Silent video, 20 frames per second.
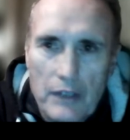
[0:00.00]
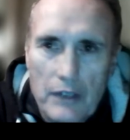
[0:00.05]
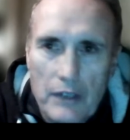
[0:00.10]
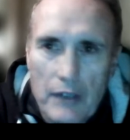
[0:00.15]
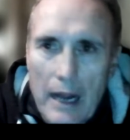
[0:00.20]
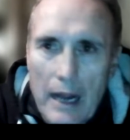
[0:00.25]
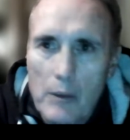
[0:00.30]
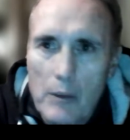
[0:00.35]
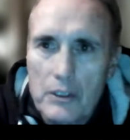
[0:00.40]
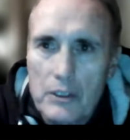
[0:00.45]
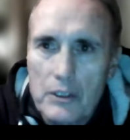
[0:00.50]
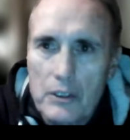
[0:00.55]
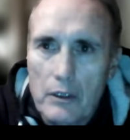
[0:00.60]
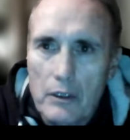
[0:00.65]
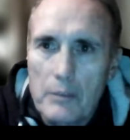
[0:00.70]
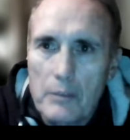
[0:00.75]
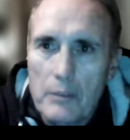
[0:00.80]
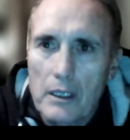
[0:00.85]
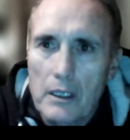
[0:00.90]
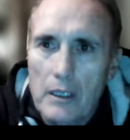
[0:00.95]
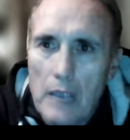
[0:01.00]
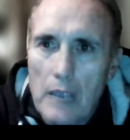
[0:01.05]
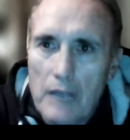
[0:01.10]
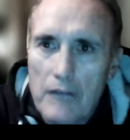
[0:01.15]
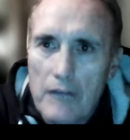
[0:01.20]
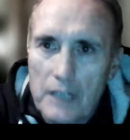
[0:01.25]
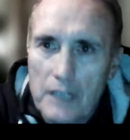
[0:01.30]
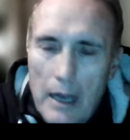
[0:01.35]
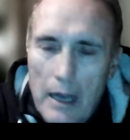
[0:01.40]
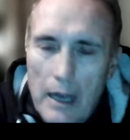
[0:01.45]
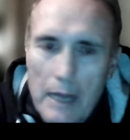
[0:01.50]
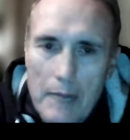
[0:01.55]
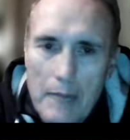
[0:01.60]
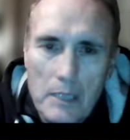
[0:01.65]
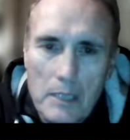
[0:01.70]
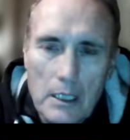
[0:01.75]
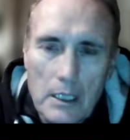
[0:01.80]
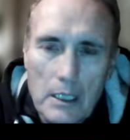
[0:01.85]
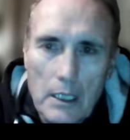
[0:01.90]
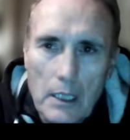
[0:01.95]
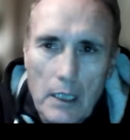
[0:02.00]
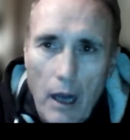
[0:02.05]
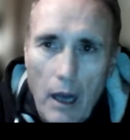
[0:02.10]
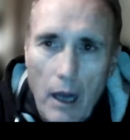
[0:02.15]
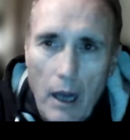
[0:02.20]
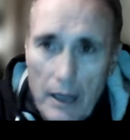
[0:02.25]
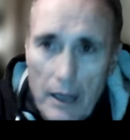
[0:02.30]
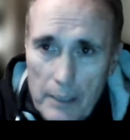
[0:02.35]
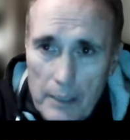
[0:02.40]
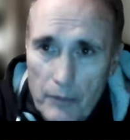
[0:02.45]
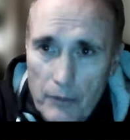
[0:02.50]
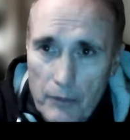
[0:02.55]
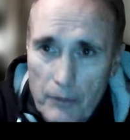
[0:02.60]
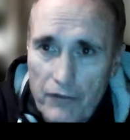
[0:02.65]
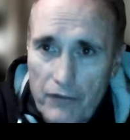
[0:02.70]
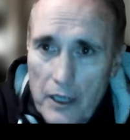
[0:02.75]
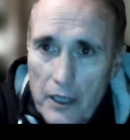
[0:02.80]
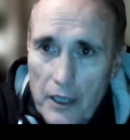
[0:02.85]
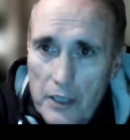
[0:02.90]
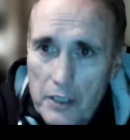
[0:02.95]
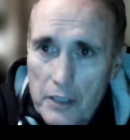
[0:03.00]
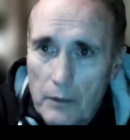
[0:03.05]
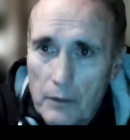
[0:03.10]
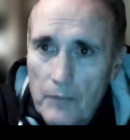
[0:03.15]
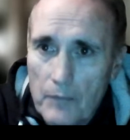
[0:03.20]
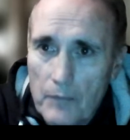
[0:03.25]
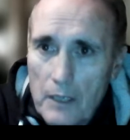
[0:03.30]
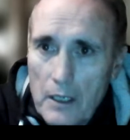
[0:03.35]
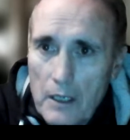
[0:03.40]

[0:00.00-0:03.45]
that I was going to be a lifetime hockey professional,